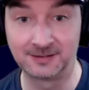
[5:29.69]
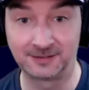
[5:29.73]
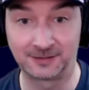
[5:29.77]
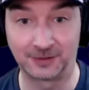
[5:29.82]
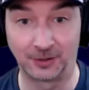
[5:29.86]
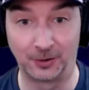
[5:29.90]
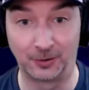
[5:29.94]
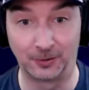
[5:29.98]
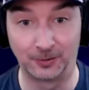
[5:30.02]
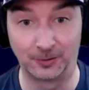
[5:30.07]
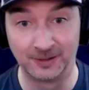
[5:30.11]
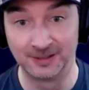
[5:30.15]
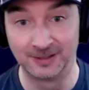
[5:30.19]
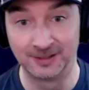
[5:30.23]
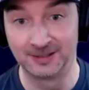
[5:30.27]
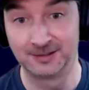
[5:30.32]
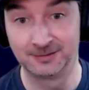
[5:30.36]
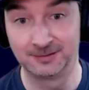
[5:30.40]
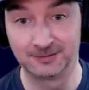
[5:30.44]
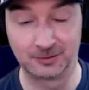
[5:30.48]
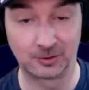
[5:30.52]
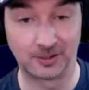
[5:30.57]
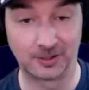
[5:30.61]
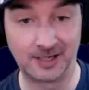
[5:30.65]
So
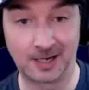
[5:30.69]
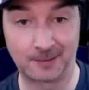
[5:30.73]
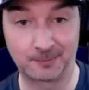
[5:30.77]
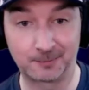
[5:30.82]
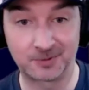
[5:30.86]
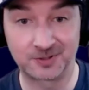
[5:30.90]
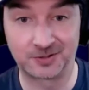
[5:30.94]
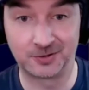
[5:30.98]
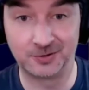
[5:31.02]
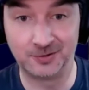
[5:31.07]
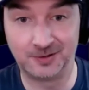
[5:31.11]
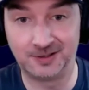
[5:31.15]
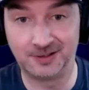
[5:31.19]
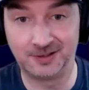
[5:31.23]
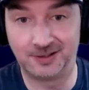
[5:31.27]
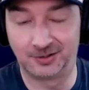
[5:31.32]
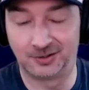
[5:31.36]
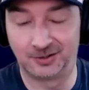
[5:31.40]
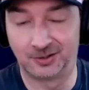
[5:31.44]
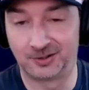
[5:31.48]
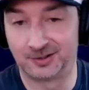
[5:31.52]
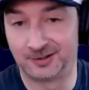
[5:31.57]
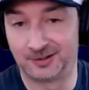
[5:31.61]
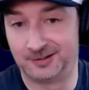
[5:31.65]
great opportunity to
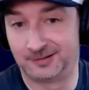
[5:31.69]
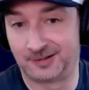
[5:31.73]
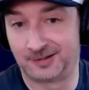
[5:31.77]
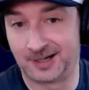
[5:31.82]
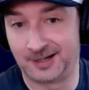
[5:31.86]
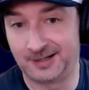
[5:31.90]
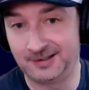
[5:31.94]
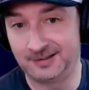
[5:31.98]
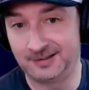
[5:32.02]
learn, right?